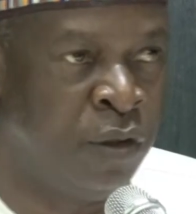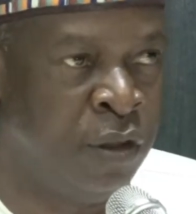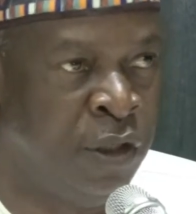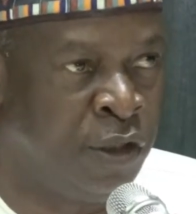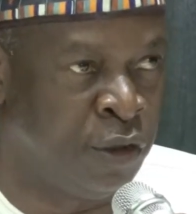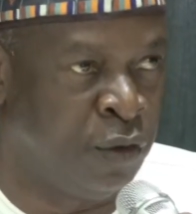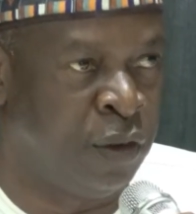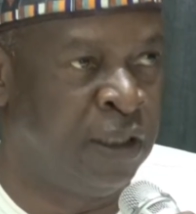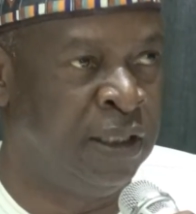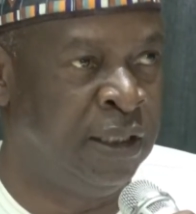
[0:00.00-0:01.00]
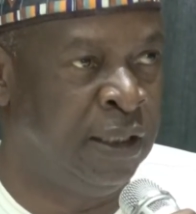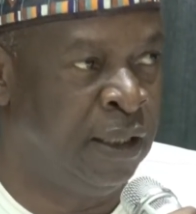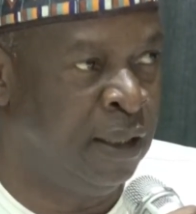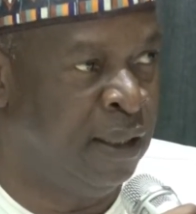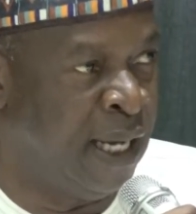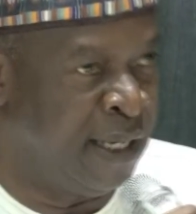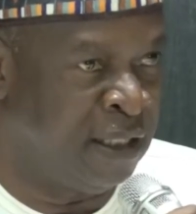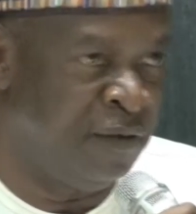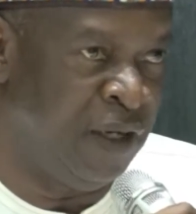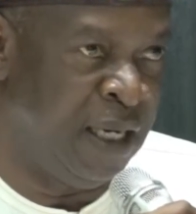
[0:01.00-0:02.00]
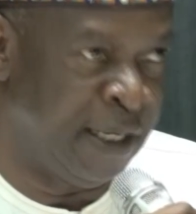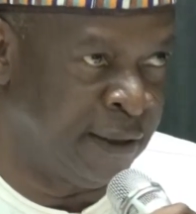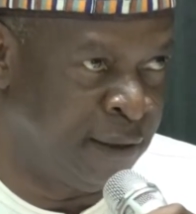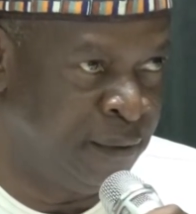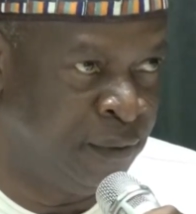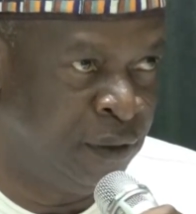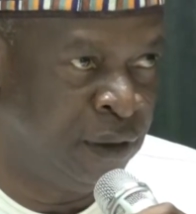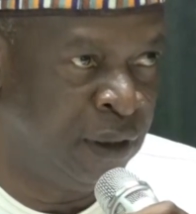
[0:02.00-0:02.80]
on insecurity than a civilian.